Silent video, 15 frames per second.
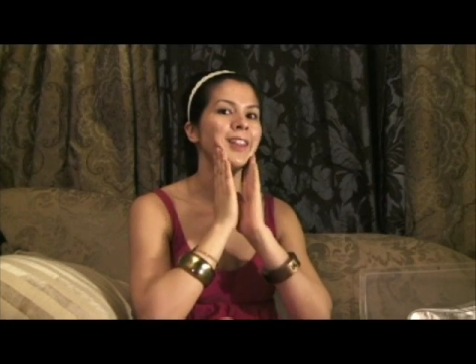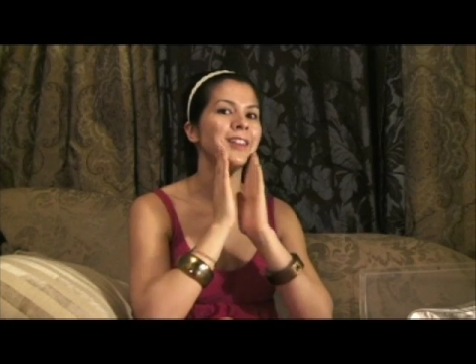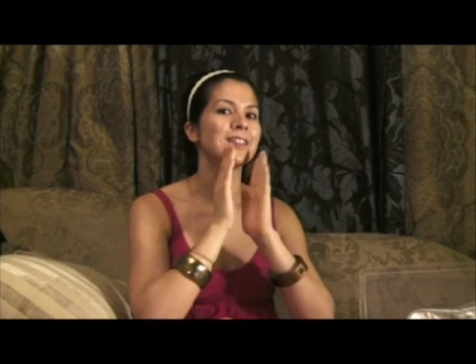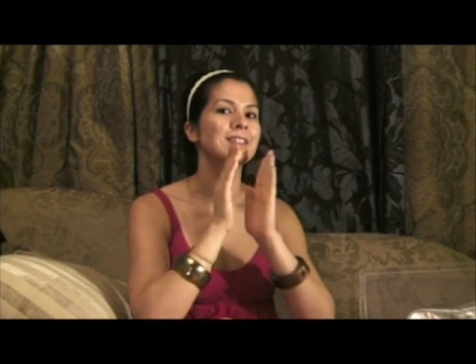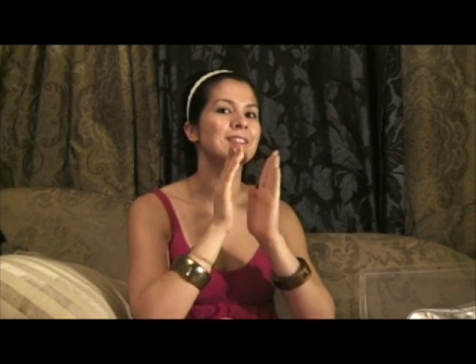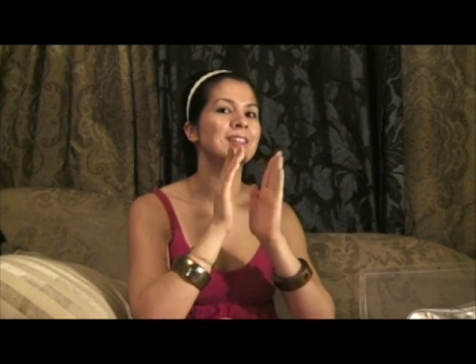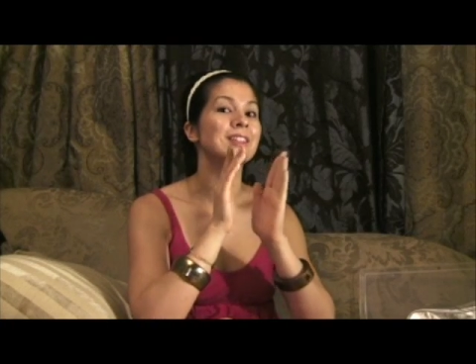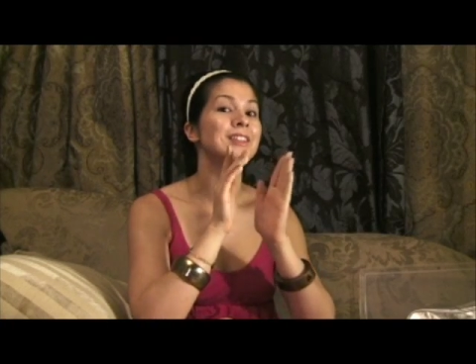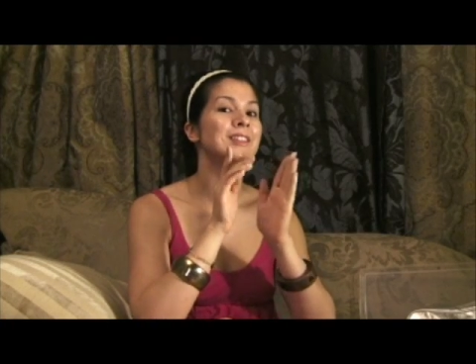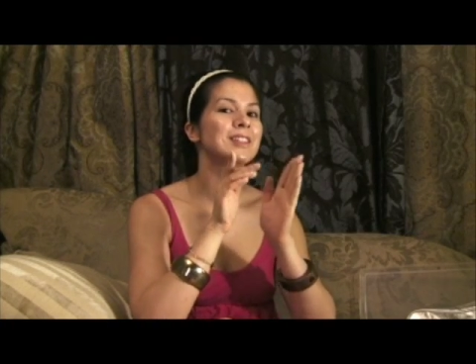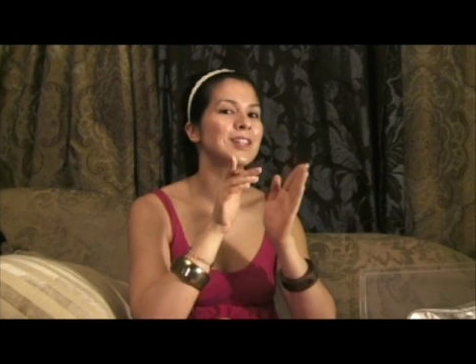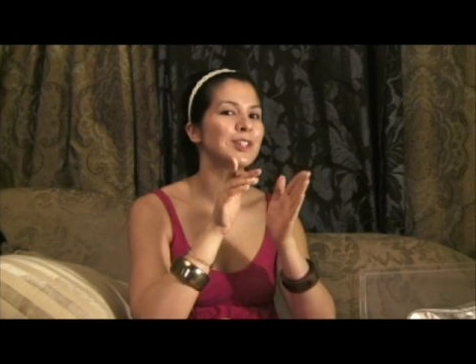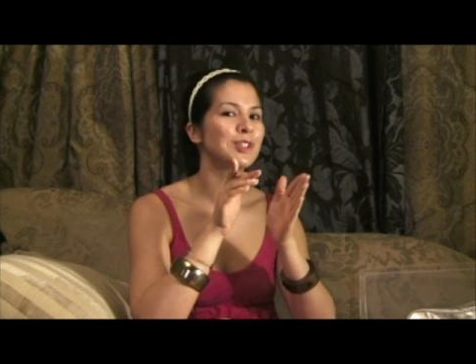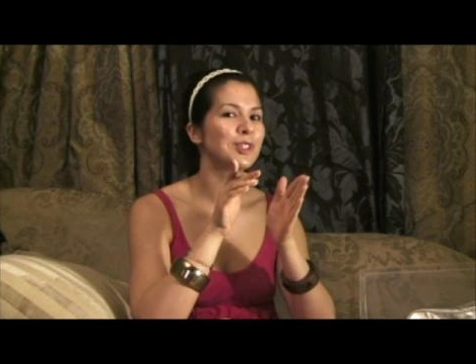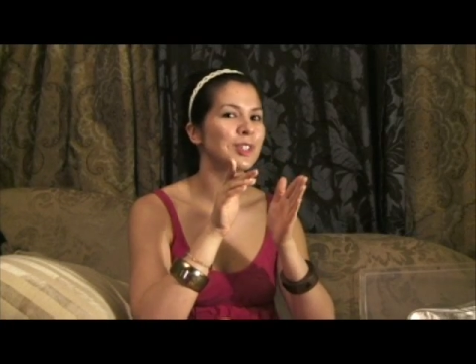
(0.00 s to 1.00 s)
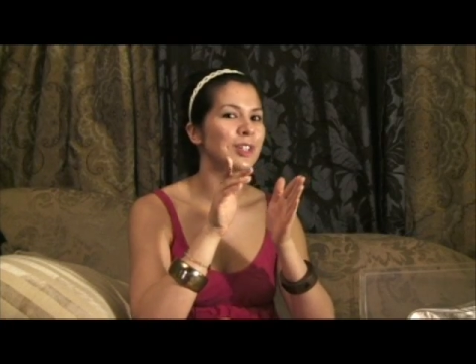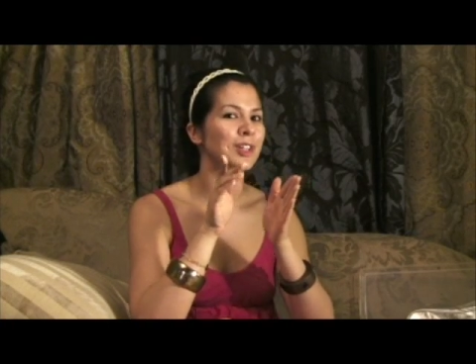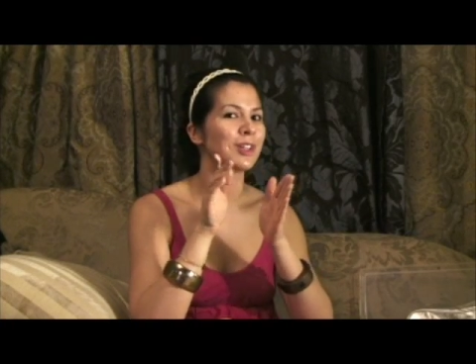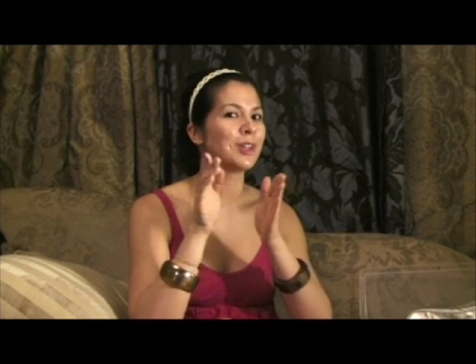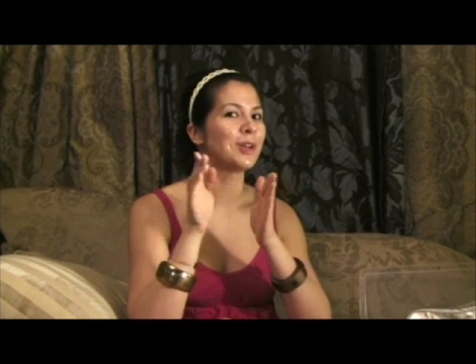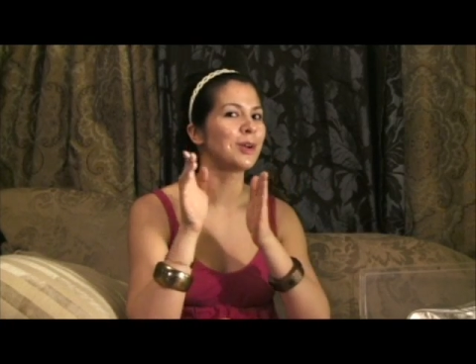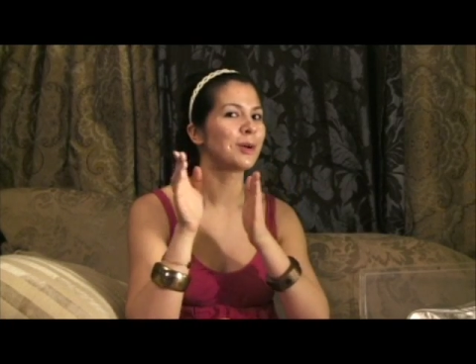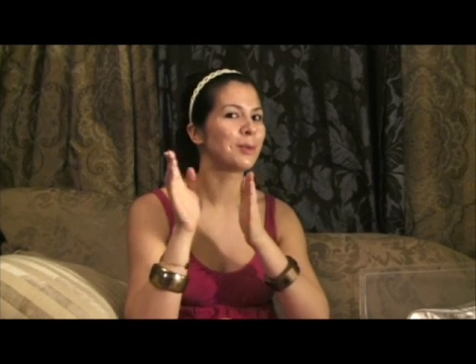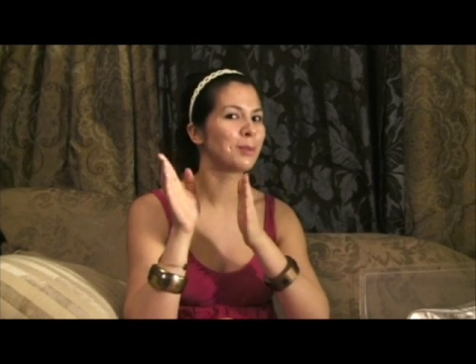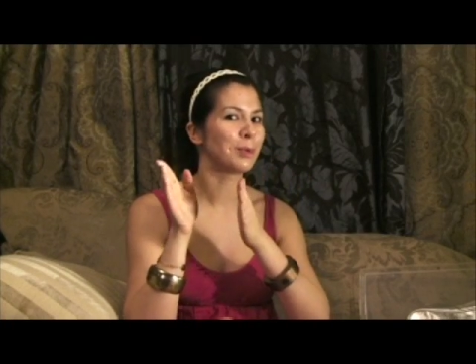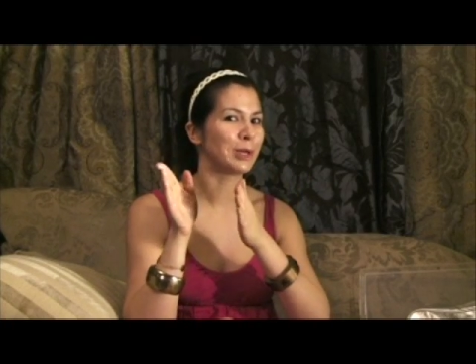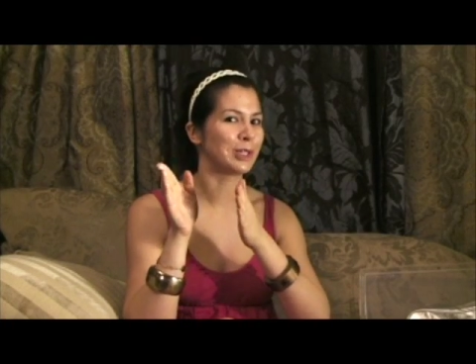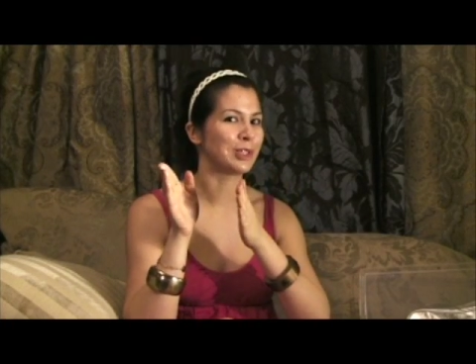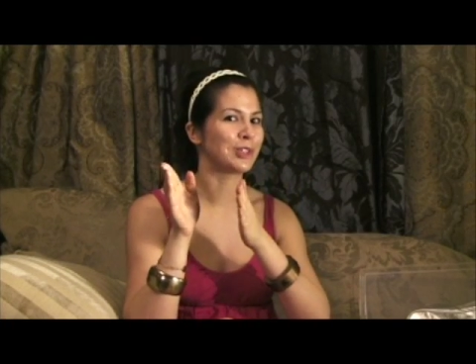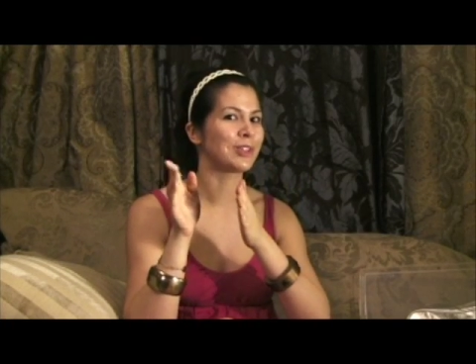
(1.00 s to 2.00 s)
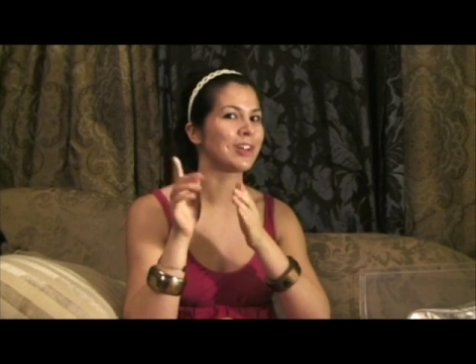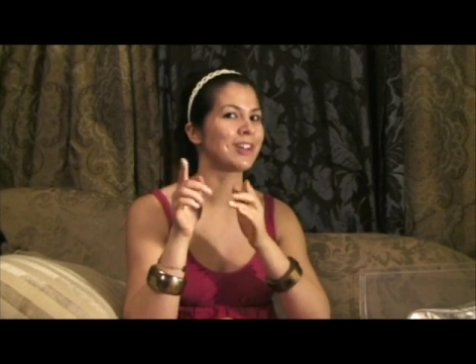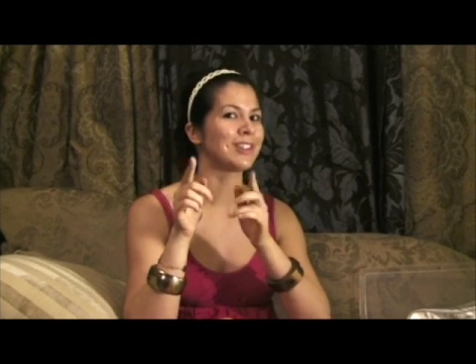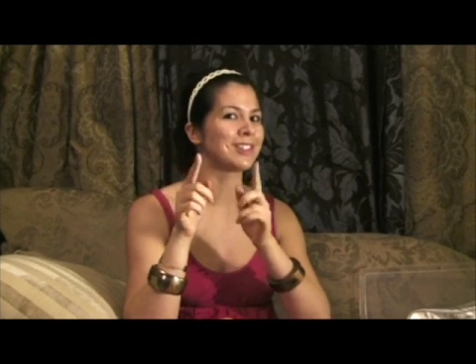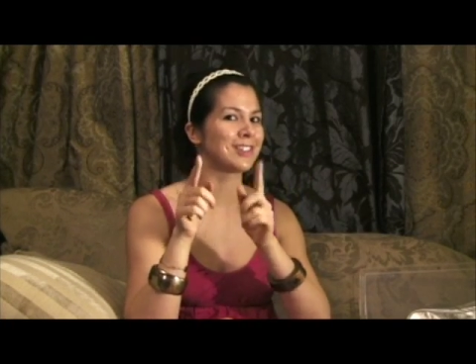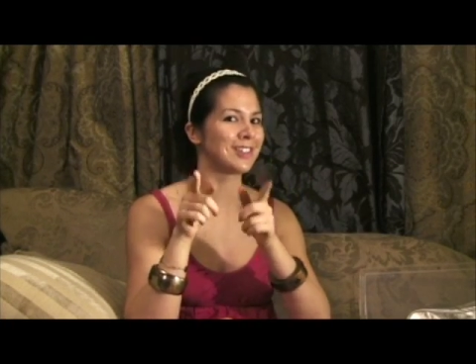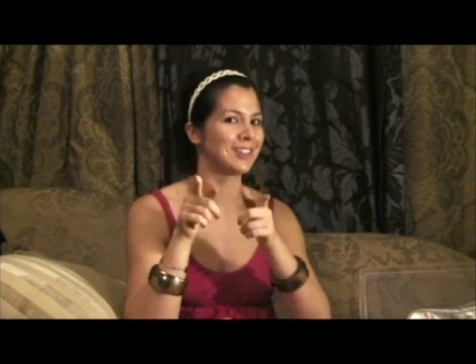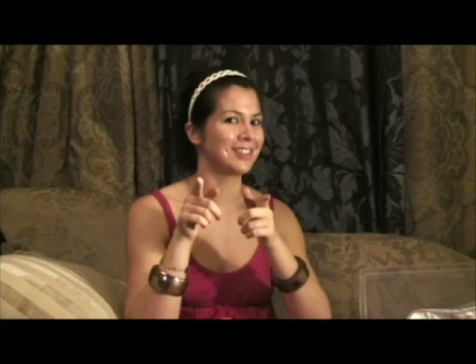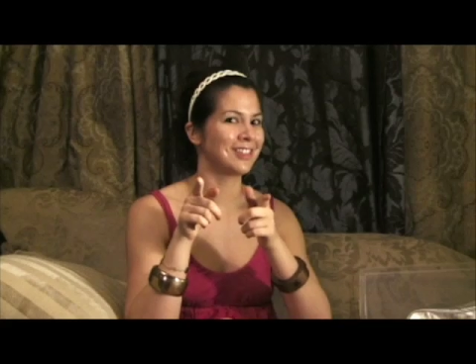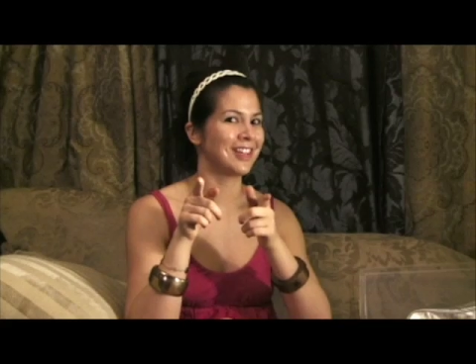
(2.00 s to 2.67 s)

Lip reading: this is a tinted moisturizer.